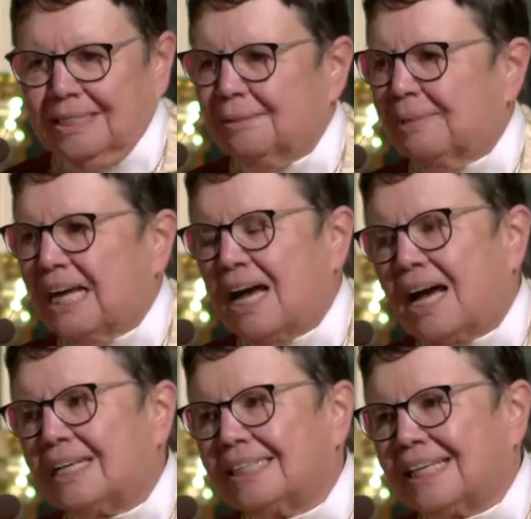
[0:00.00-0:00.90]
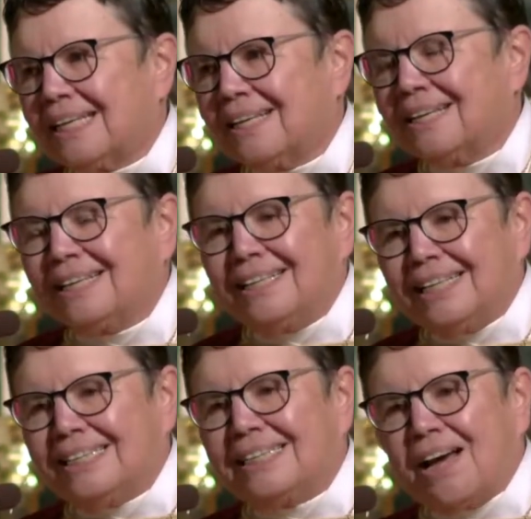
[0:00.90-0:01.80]
to be asking
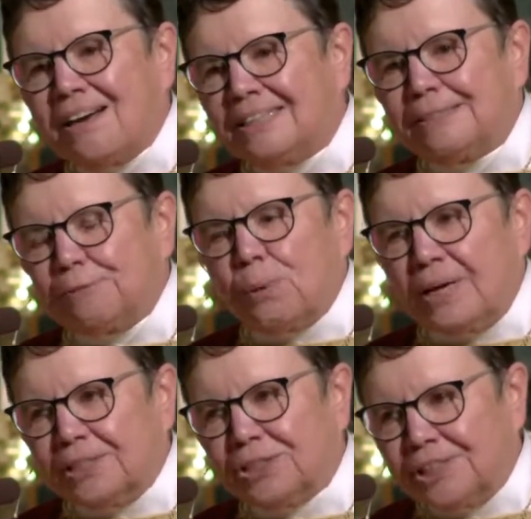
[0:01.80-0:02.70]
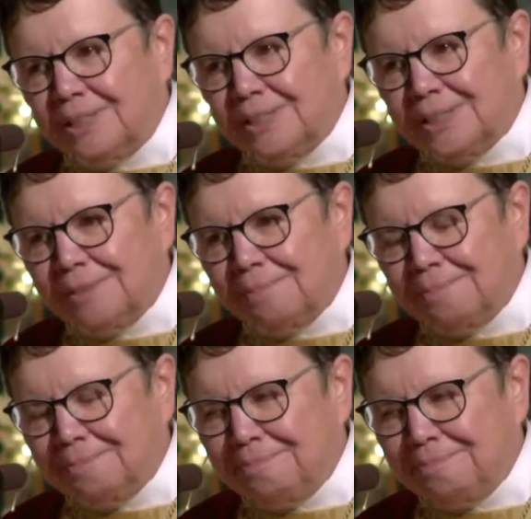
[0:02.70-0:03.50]
these kinds of questions.